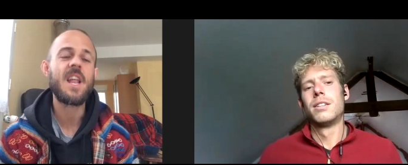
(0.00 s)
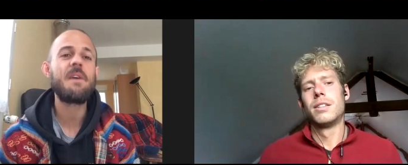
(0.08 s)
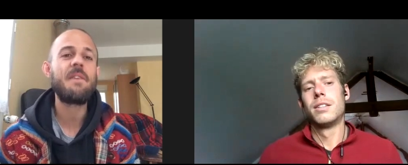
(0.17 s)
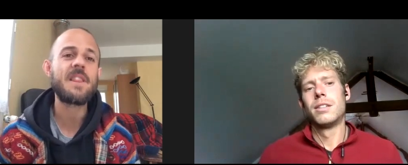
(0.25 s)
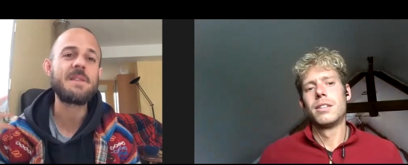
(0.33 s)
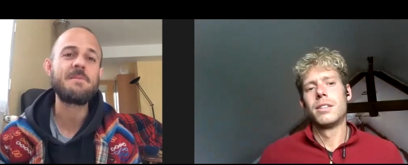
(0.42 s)
Speaker 1: Now
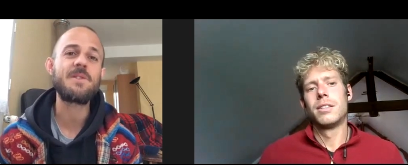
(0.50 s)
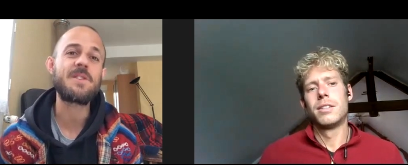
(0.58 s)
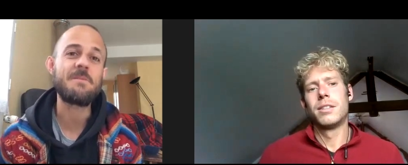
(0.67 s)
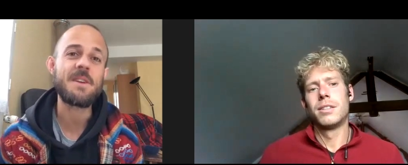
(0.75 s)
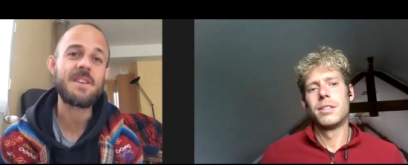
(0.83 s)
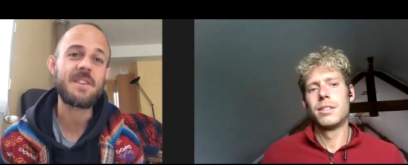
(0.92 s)
I've had the most
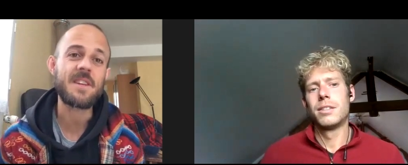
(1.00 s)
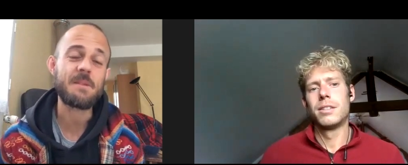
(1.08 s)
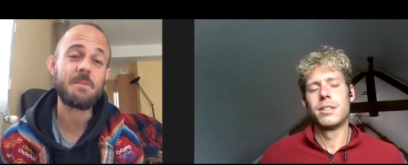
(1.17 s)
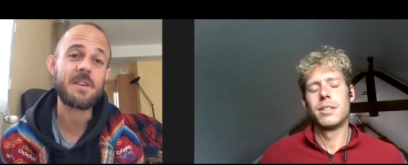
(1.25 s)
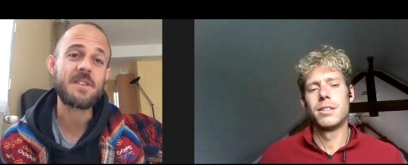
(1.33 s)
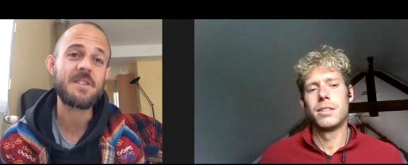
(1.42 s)
amazing
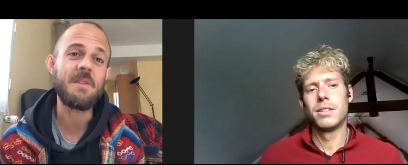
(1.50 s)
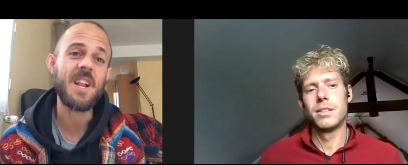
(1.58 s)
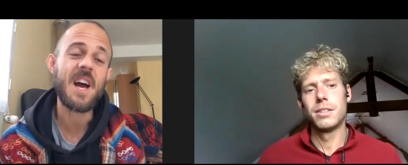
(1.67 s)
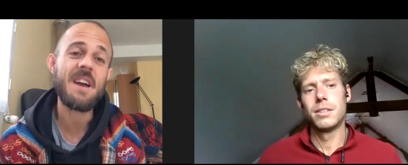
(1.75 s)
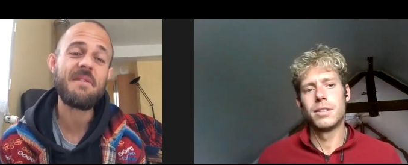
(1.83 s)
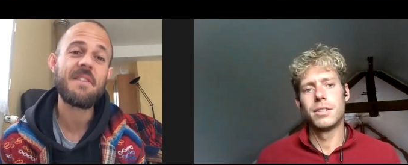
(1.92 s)
experience of my
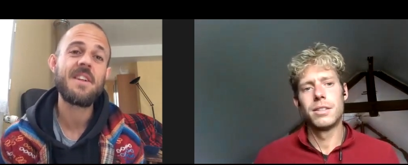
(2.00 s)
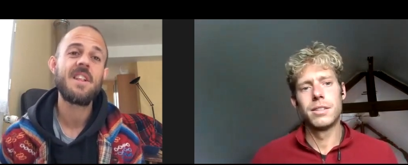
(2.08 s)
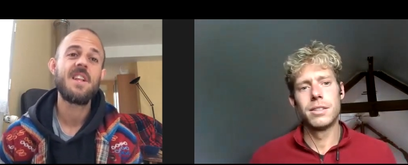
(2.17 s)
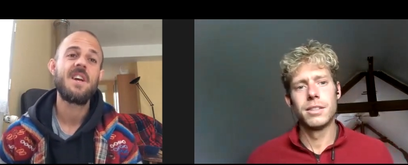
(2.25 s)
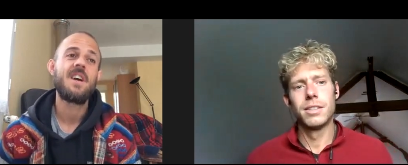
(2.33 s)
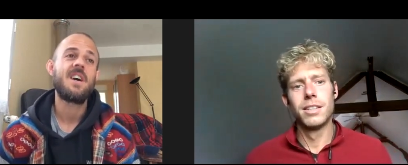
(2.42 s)
life.
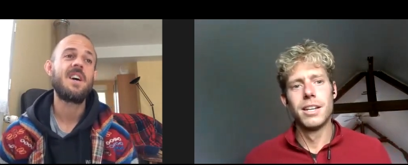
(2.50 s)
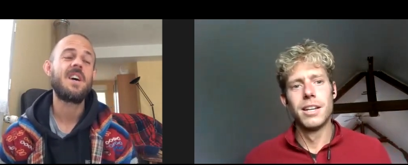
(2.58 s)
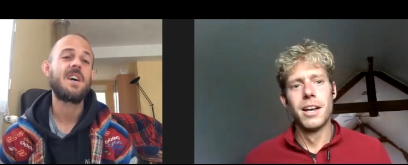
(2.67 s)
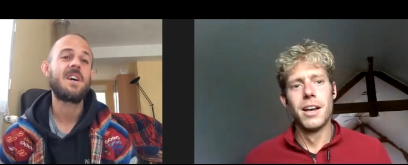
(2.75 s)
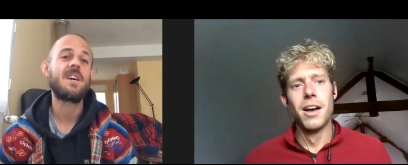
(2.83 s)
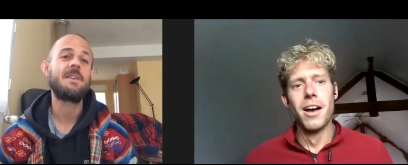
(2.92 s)

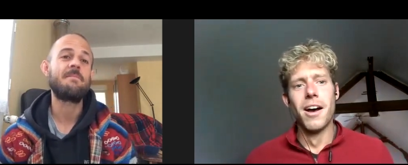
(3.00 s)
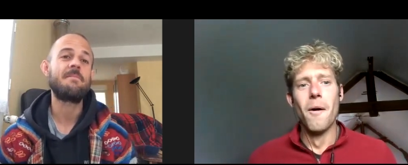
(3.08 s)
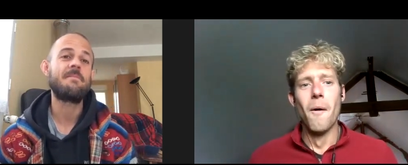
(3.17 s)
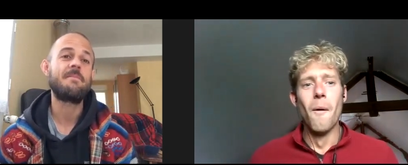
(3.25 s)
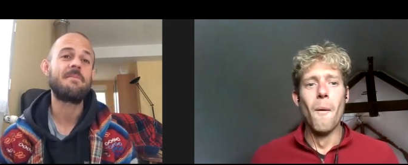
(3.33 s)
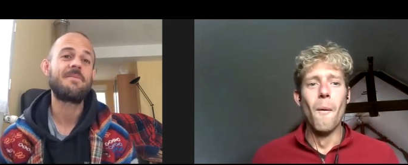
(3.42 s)

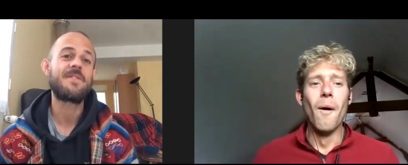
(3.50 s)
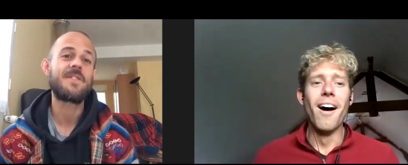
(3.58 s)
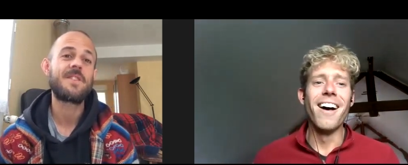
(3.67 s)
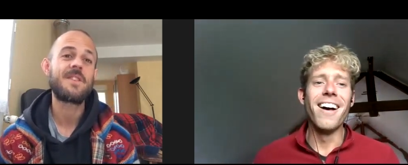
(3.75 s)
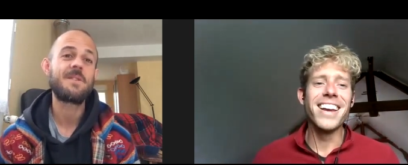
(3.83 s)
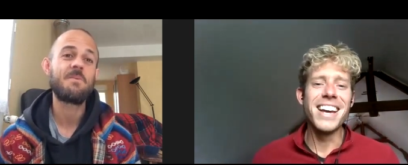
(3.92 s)
Um,
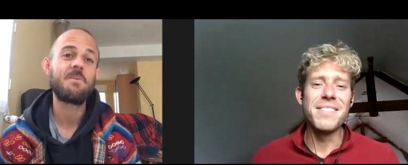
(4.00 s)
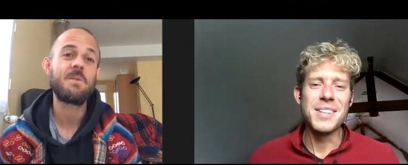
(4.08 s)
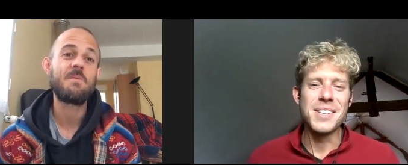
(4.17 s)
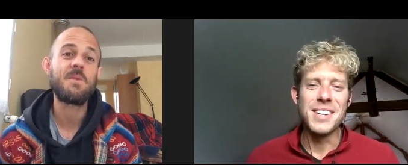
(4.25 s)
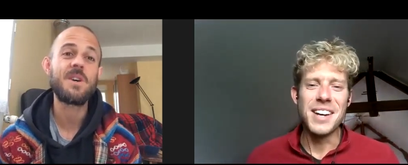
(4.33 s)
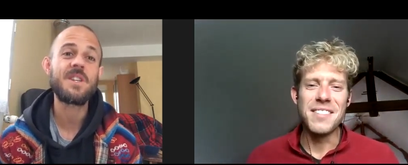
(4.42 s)
Speaker 2: well, yeah,
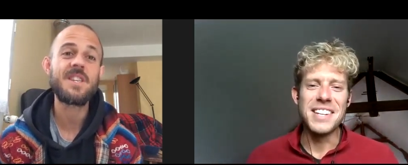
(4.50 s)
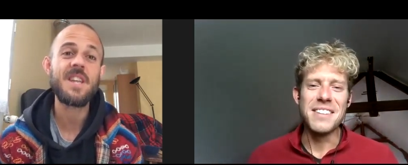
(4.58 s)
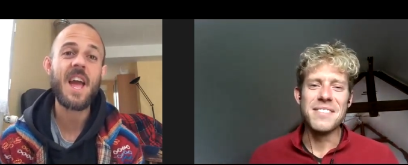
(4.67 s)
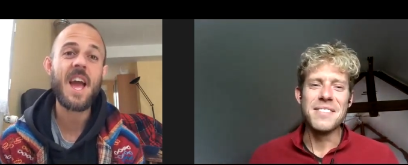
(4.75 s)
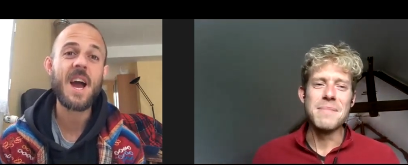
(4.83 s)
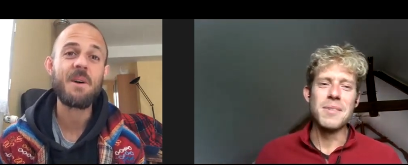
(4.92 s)
but you have it
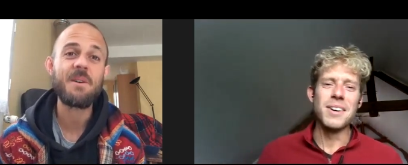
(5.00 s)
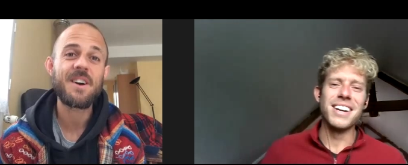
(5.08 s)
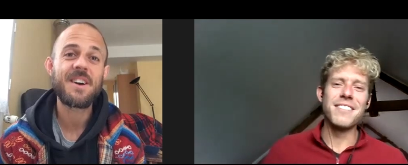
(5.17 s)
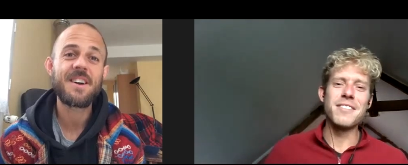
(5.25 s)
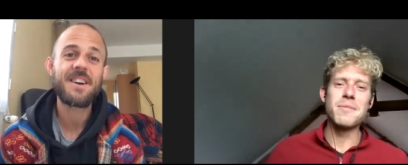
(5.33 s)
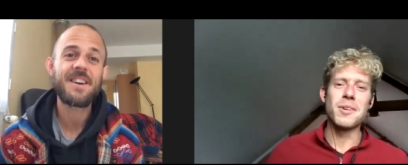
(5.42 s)
every mo
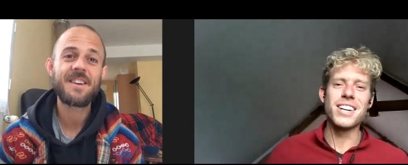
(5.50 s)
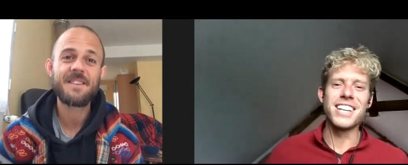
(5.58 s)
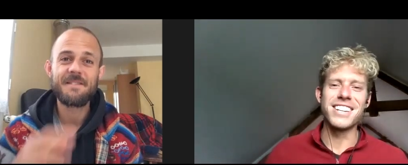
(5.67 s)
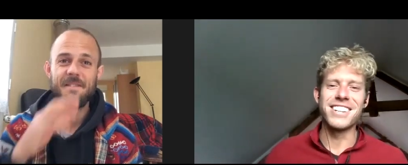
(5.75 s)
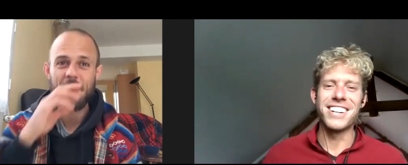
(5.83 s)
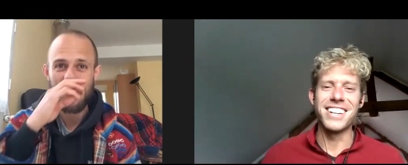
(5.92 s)
every
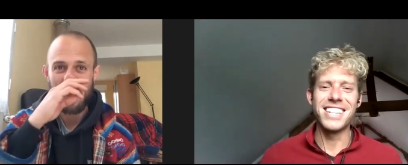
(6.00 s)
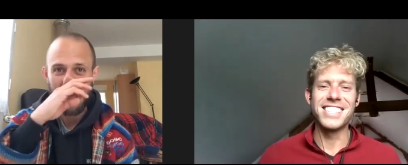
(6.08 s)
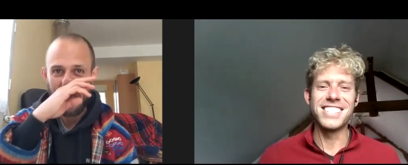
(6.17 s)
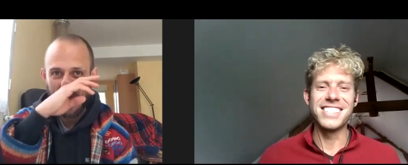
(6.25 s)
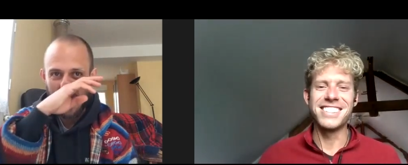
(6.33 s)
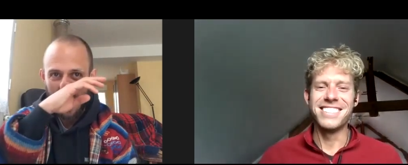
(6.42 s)
morning. You got
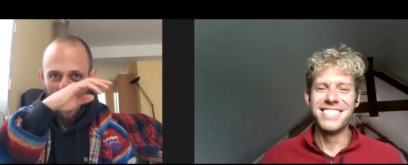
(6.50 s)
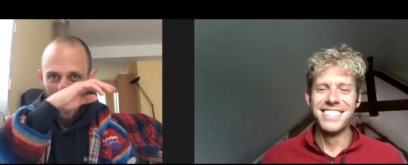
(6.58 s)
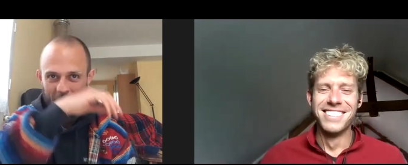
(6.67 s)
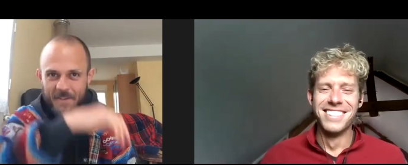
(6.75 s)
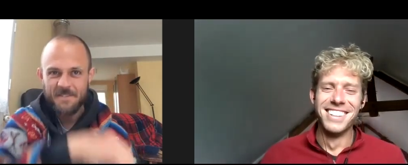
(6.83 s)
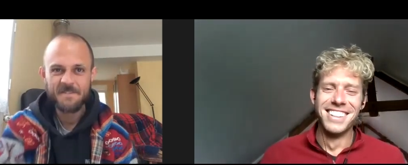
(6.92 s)
it
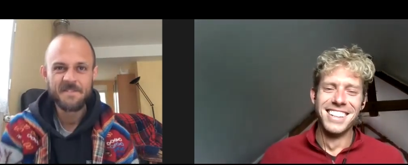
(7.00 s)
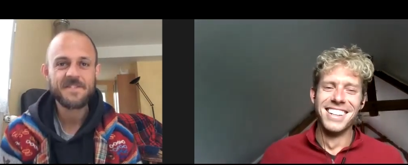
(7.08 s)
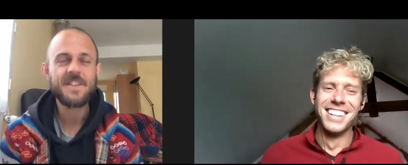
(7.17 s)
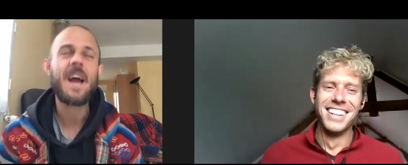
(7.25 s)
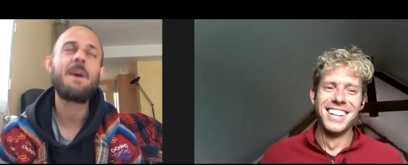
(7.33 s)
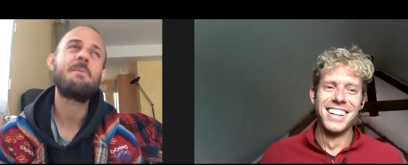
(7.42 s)
too.
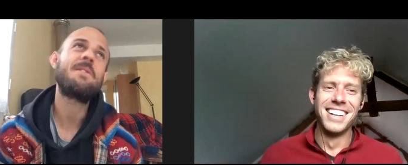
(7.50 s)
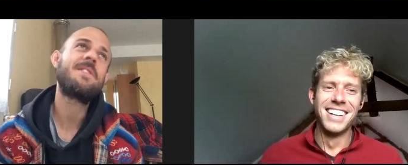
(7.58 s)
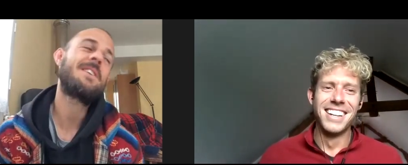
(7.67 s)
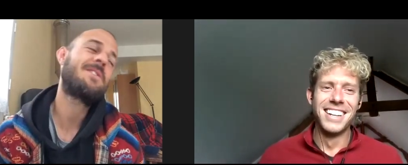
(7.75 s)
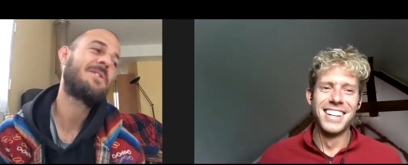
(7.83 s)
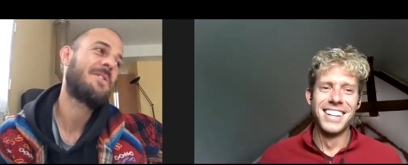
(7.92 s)
Speaker 1: Yeah, well,
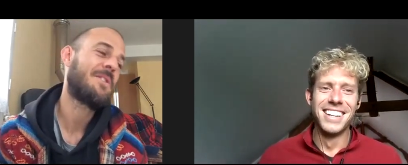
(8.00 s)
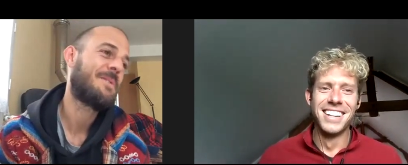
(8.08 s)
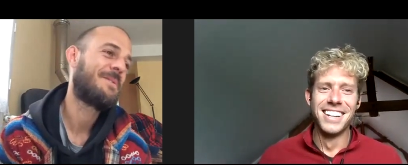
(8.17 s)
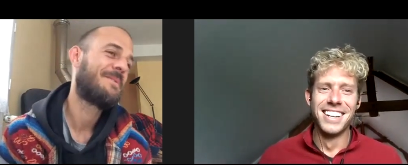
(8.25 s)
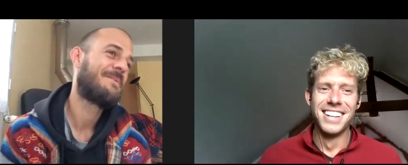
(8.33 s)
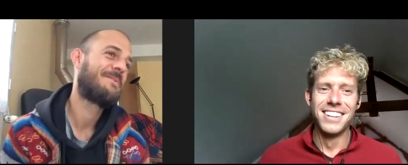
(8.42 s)
that's true.
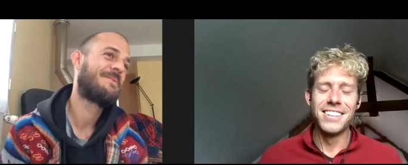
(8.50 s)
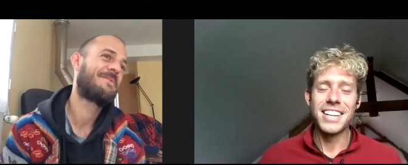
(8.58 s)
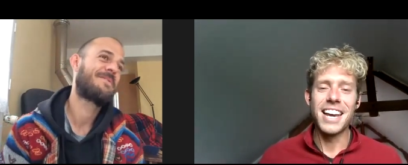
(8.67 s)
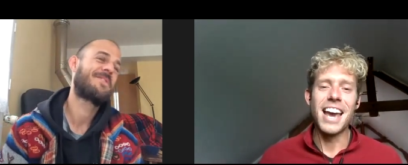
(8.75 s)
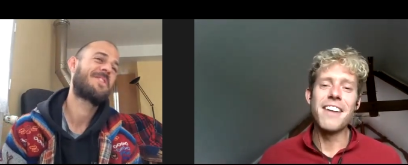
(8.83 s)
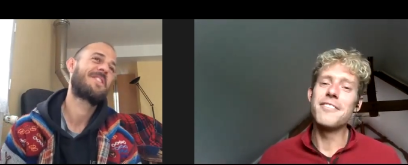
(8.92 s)

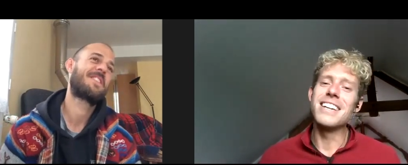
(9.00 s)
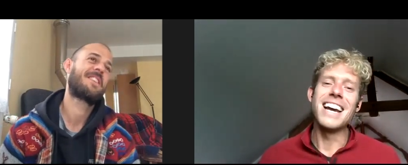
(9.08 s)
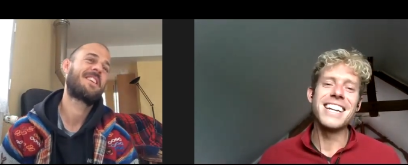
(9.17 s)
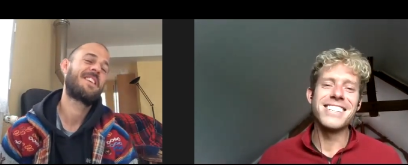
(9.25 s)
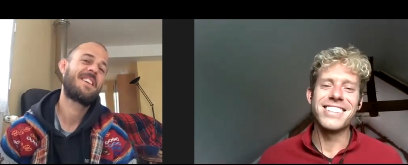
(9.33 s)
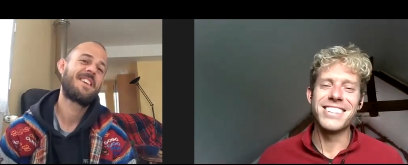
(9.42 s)
Speaker 2: You, every
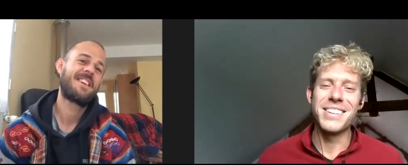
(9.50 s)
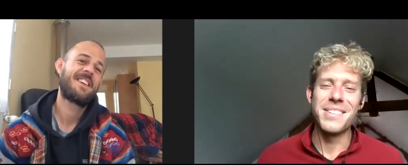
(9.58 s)
night you